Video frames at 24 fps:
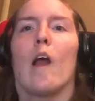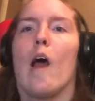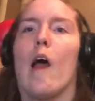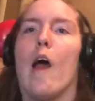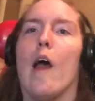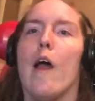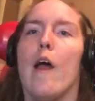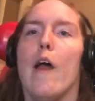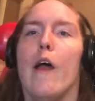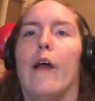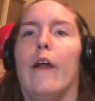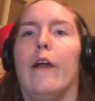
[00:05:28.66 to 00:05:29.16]

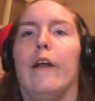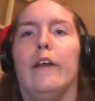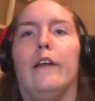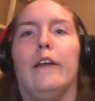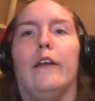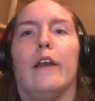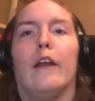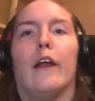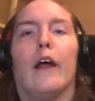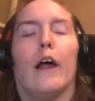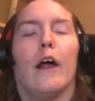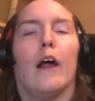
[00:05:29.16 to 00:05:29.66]

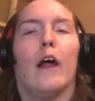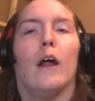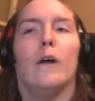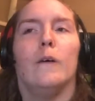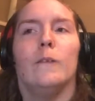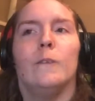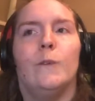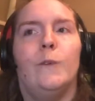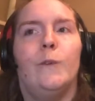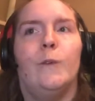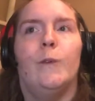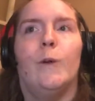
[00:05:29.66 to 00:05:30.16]
And
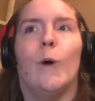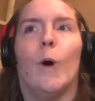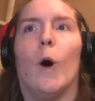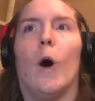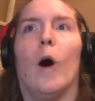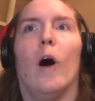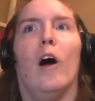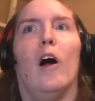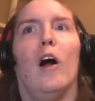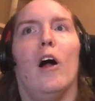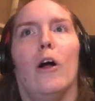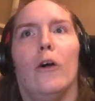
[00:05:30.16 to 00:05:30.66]
for
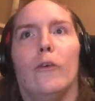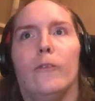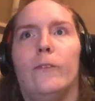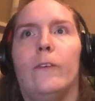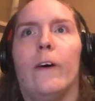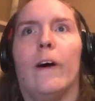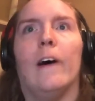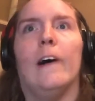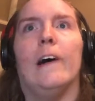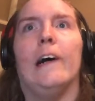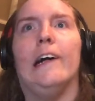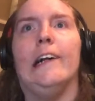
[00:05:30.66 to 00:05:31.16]

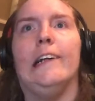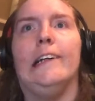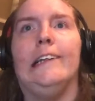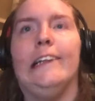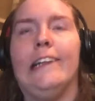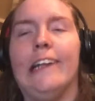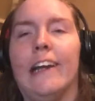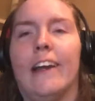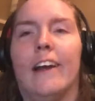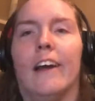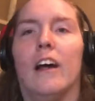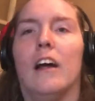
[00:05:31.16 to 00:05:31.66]
about a
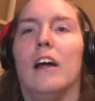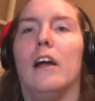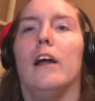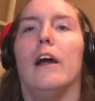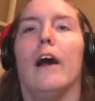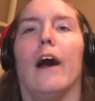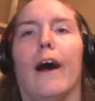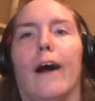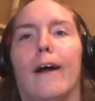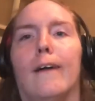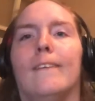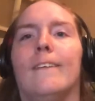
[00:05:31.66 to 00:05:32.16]
year,
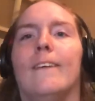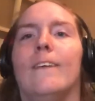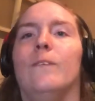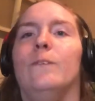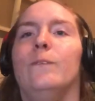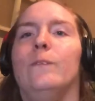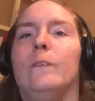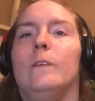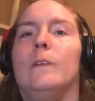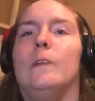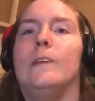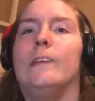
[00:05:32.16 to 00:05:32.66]
I
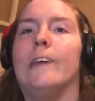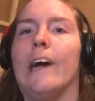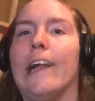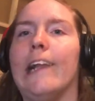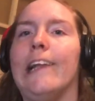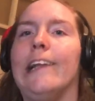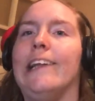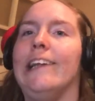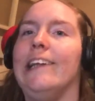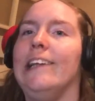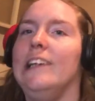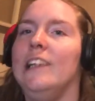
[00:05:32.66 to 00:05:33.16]
would
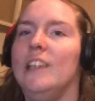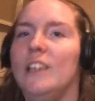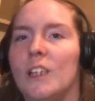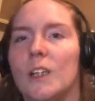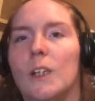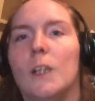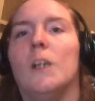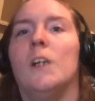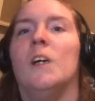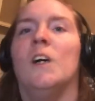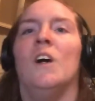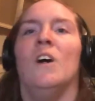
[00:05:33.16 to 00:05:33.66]
run
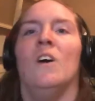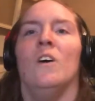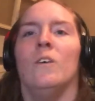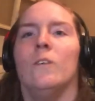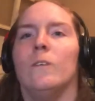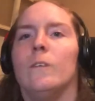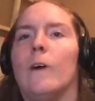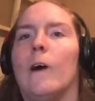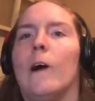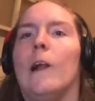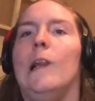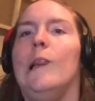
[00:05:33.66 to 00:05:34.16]
into
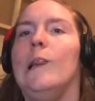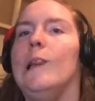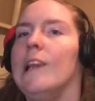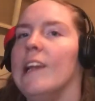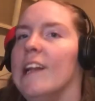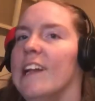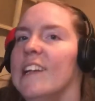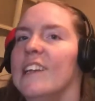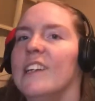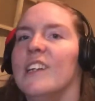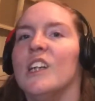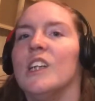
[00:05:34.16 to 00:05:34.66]
one
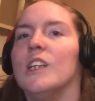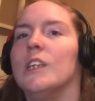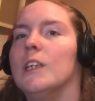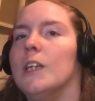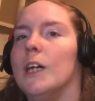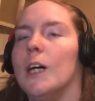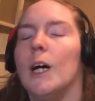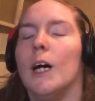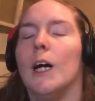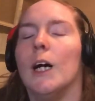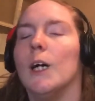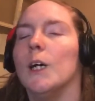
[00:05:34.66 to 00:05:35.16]
little
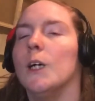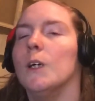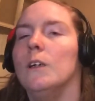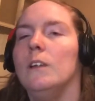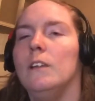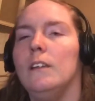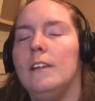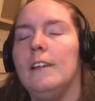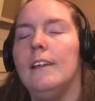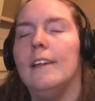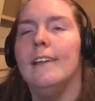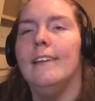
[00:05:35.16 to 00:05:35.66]
girl
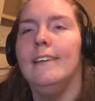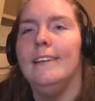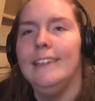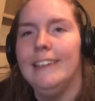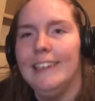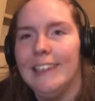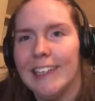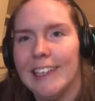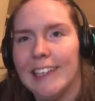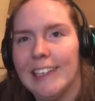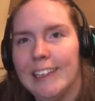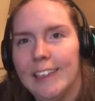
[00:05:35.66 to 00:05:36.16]

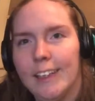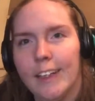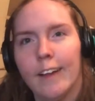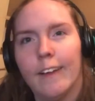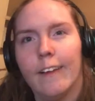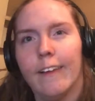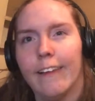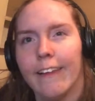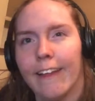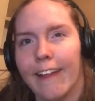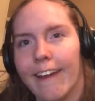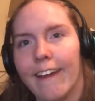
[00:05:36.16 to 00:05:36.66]

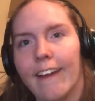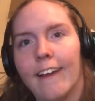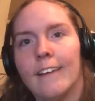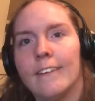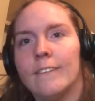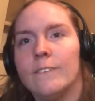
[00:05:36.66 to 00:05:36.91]
consistently.